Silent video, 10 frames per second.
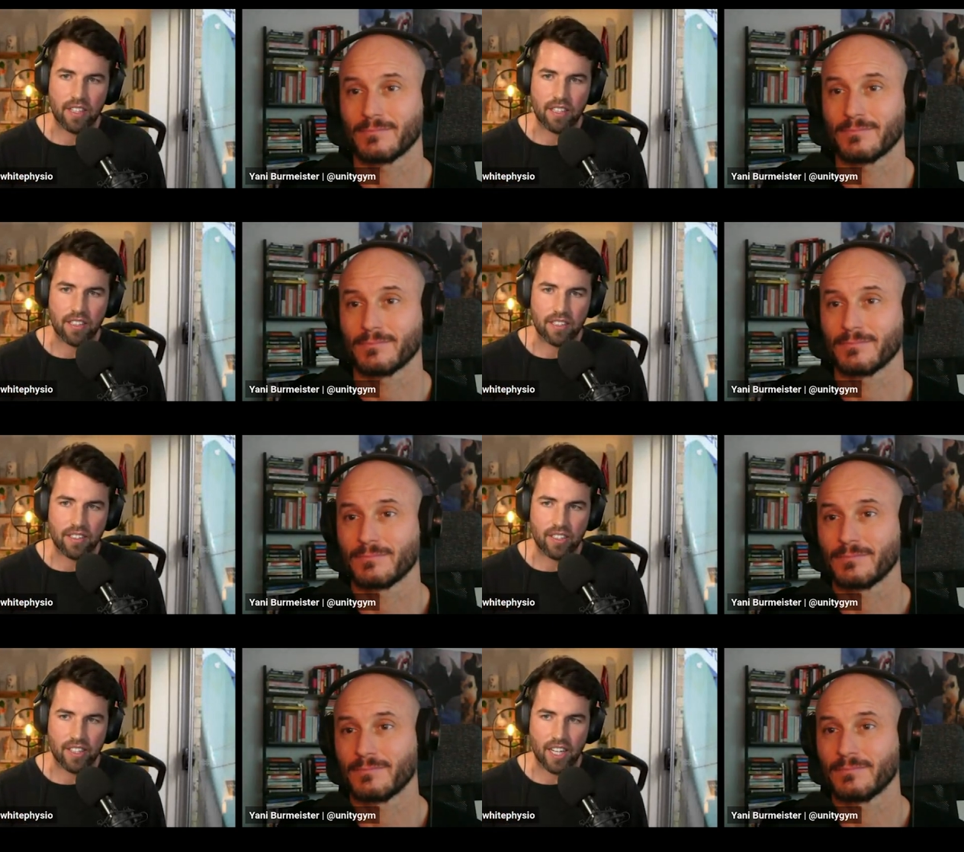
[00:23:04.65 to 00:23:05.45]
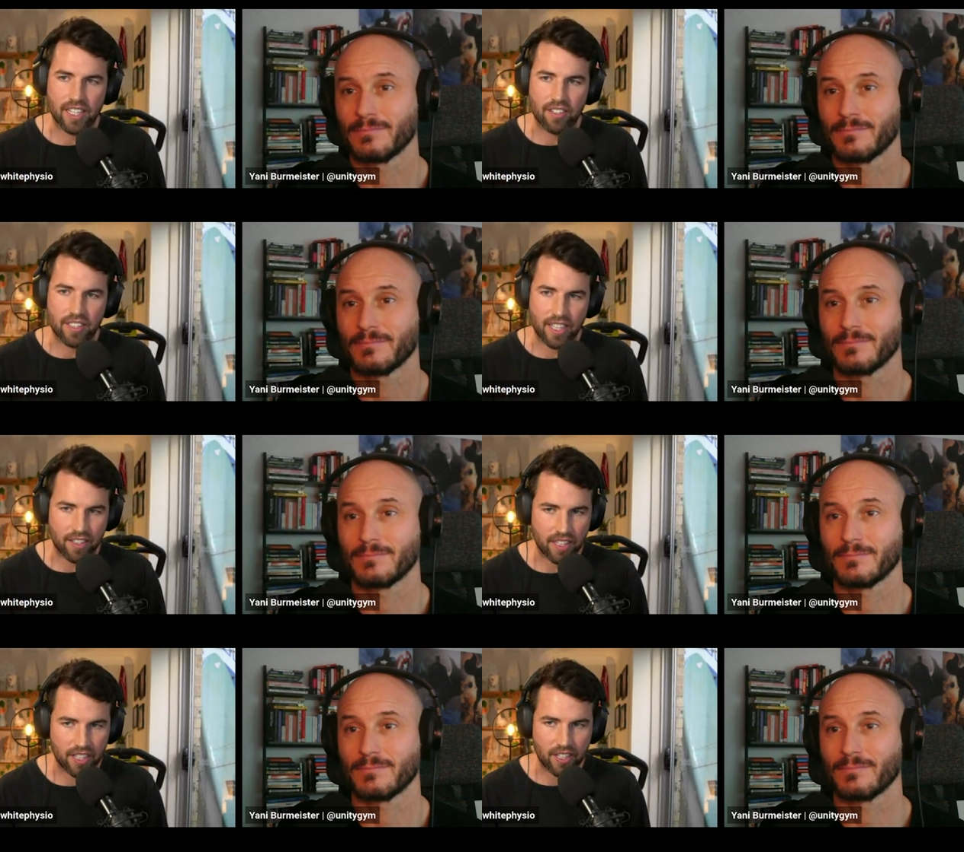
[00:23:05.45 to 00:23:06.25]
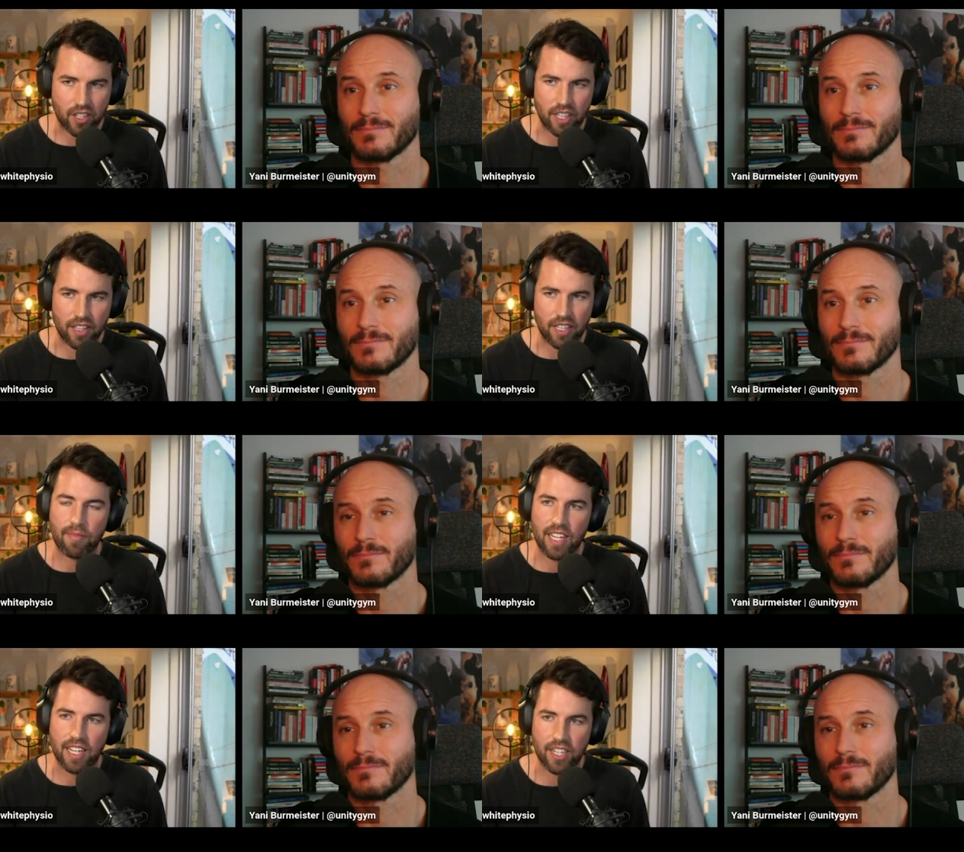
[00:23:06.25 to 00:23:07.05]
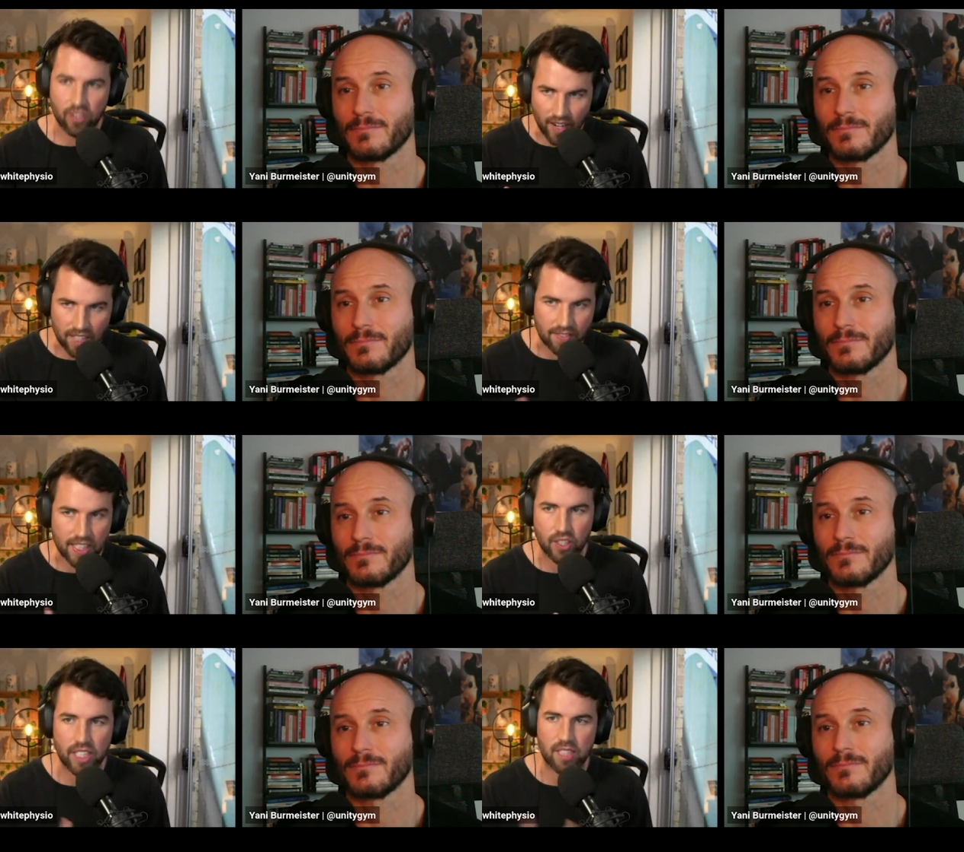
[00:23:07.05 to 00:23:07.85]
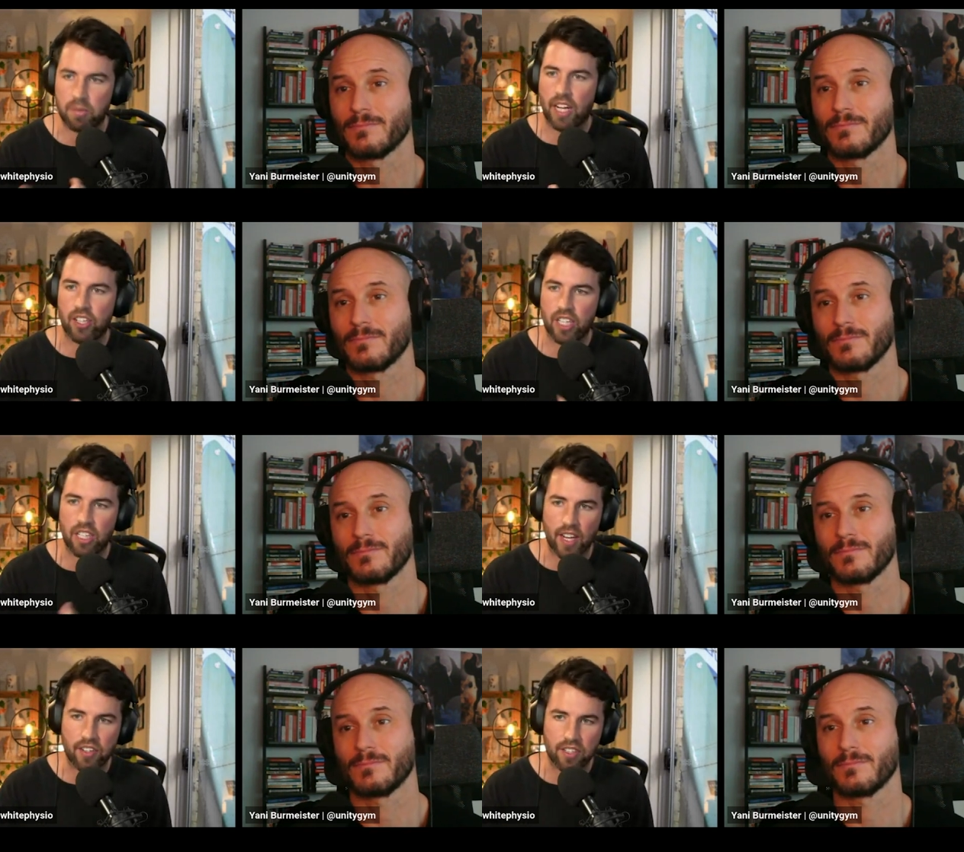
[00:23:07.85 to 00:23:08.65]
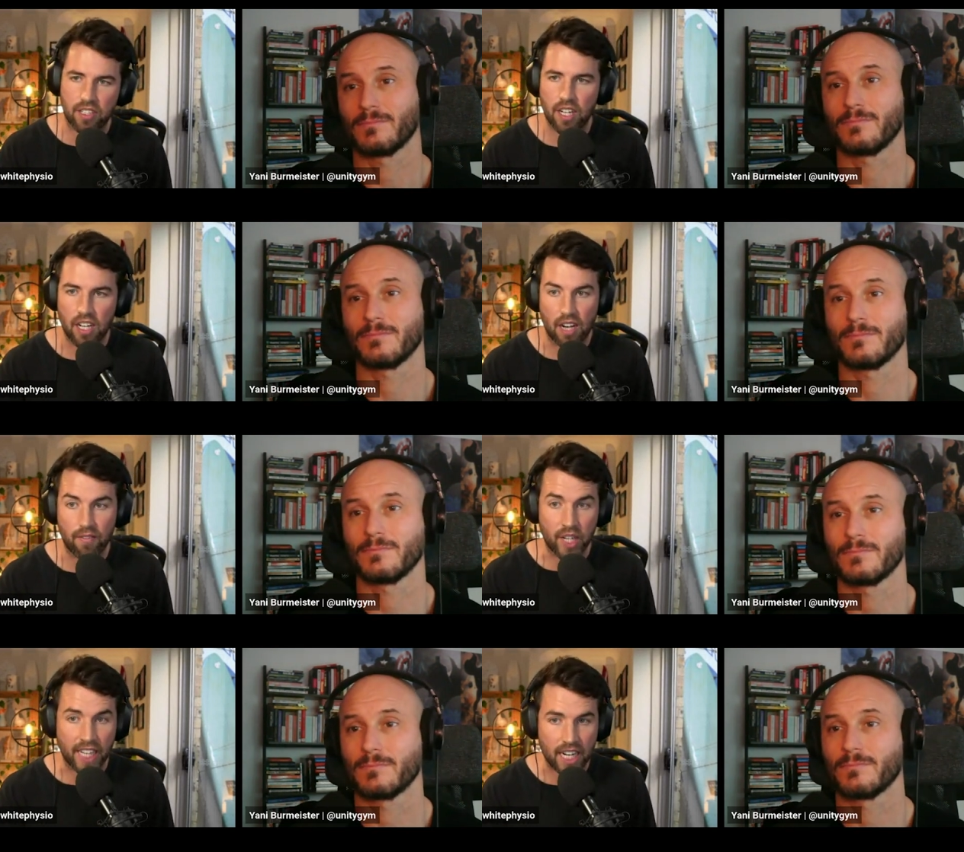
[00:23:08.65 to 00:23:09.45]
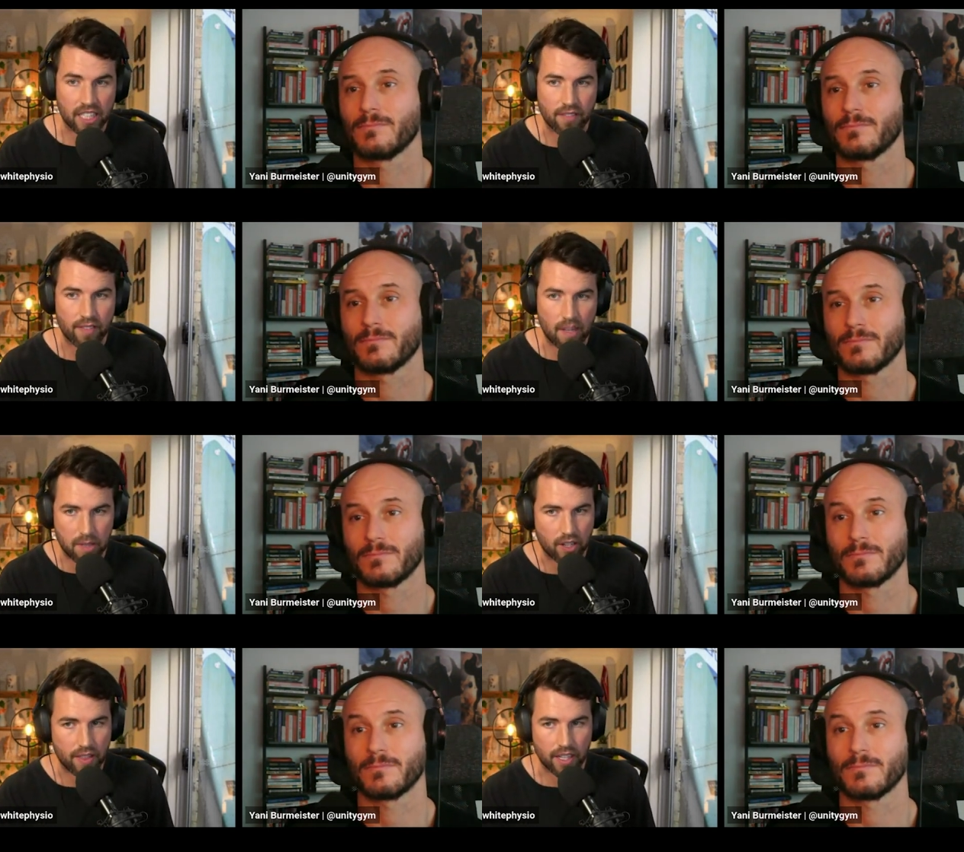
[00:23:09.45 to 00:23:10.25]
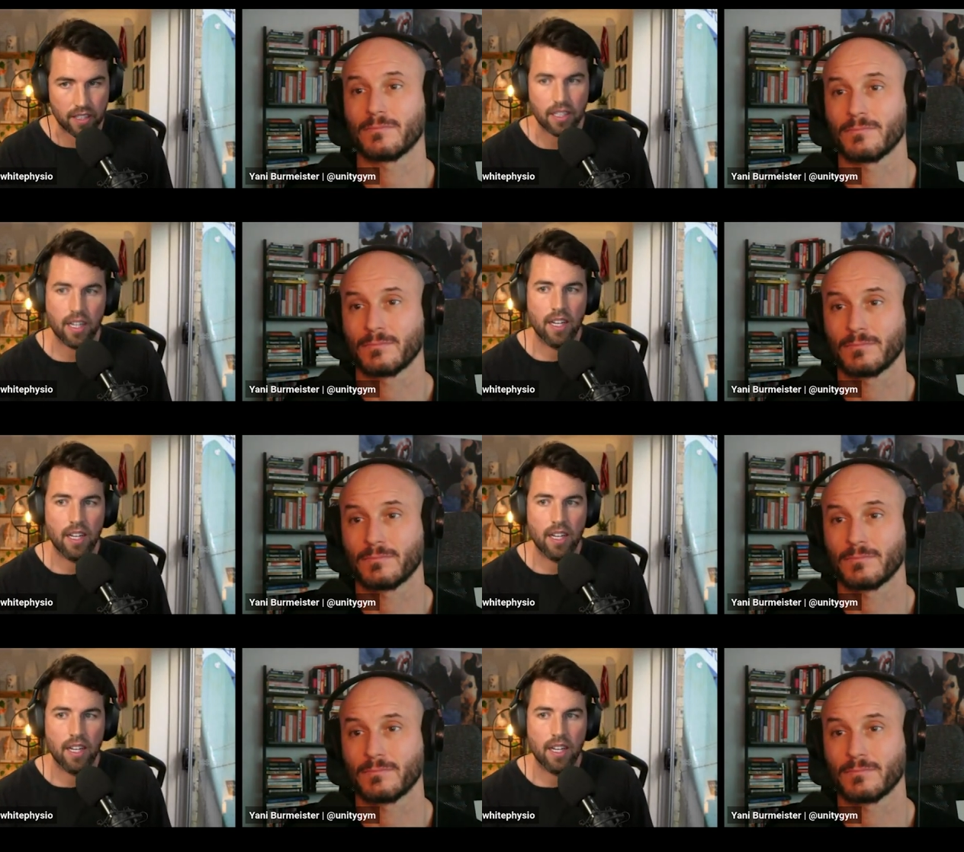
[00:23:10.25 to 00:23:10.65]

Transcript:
Speaker 1: And so the idea is there in the initial phase of an injury, it's protection, elevation, avoiding anti-inflammatory things,